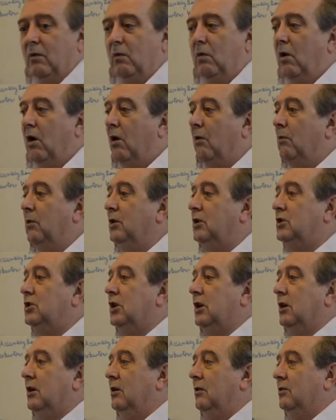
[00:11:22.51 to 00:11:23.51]
What would
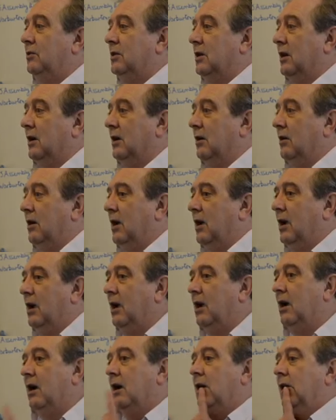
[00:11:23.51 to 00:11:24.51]
you do
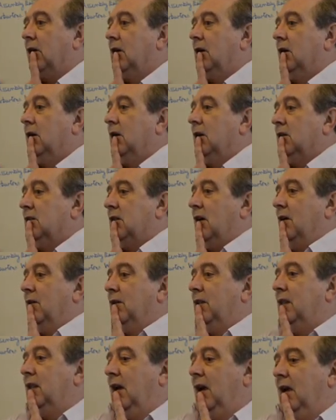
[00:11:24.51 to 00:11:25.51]
here? Let's have
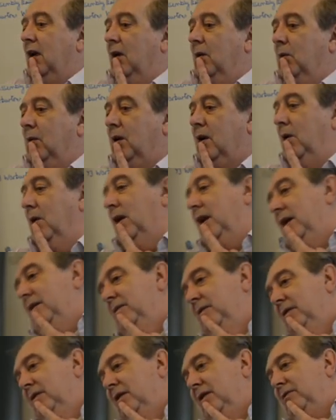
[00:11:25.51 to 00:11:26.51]
a think. Go on then.
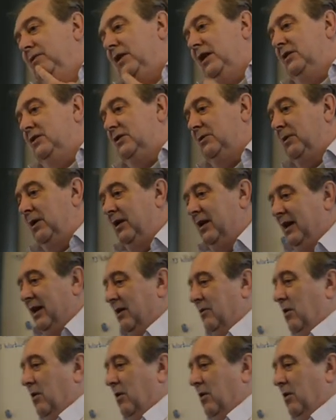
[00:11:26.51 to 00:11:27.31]
You haven't done so much.